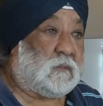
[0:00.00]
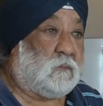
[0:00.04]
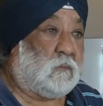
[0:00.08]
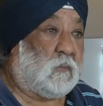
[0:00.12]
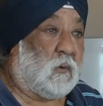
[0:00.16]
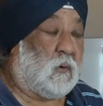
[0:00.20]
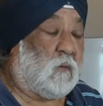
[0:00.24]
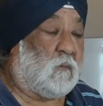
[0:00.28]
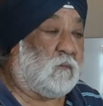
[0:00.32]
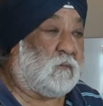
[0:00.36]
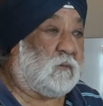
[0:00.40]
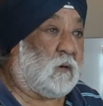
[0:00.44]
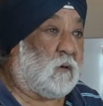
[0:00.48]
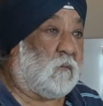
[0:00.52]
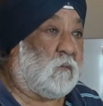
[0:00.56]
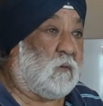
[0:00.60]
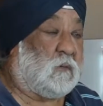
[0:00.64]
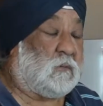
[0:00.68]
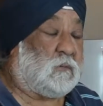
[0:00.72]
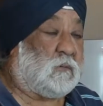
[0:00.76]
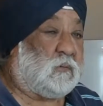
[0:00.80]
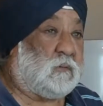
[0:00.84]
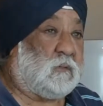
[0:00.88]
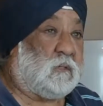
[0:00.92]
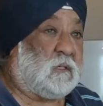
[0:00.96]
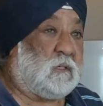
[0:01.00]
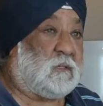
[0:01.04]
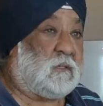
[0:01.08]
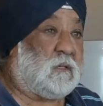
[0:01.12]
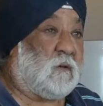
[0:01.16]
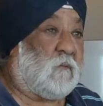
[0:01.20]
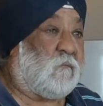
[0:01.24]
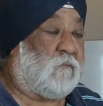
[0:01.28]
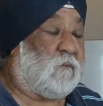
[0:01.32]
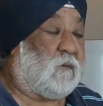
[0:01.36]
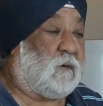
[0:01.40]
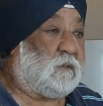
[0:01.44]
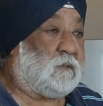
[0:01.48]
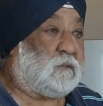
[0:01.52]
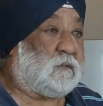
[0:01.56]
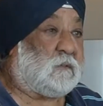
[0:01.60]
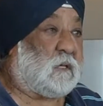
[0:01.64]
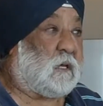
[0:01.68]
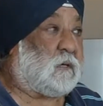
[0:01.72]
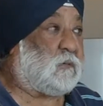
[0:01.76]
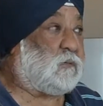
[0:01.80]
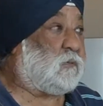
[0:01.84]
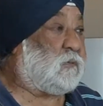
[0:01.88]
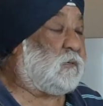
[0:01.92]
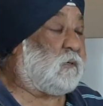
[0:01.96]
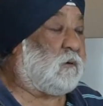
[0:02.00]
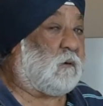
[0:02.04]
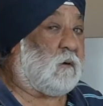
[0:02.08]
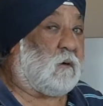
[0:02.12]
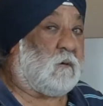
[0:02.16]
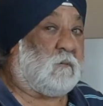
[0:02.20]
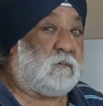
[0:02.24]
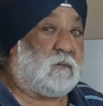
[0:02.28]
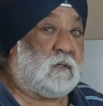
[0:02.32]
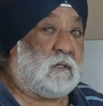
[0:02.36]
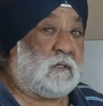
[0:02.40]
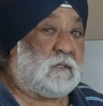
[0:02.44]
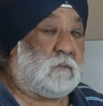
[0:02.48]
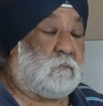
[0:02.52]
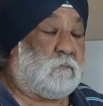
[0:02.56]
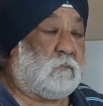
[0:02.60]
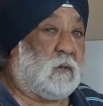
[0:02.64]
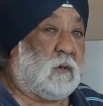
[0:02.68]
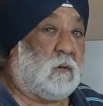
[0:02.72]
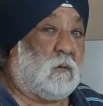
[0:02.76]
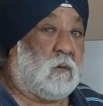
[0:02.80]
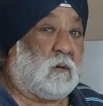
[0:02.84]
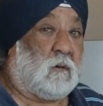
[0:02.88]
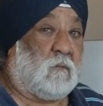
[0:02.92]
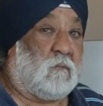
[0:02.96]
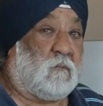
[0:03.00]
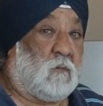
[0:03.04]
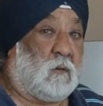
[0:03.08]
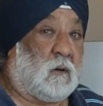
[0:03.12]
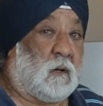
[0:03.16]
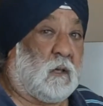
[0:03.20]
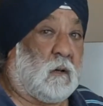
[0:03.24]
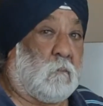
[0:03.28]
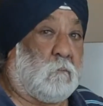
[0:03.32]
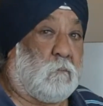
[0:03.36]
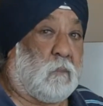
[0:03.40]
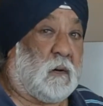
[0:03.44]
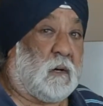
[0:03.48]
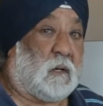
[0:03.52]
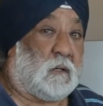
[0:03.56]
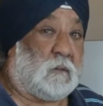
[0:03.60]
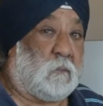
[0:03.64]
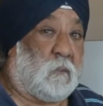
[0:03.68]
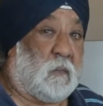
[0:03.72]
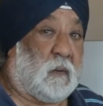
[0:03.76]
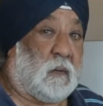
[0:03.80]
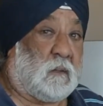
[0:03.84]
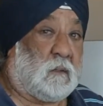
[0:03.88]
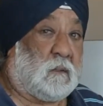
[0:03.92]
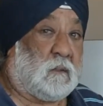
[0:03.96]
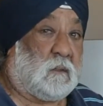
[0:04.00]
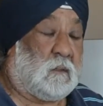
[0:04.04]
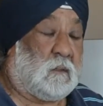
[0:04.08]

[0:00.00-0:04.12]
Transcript: moved over to the different section of this beautiful apartment.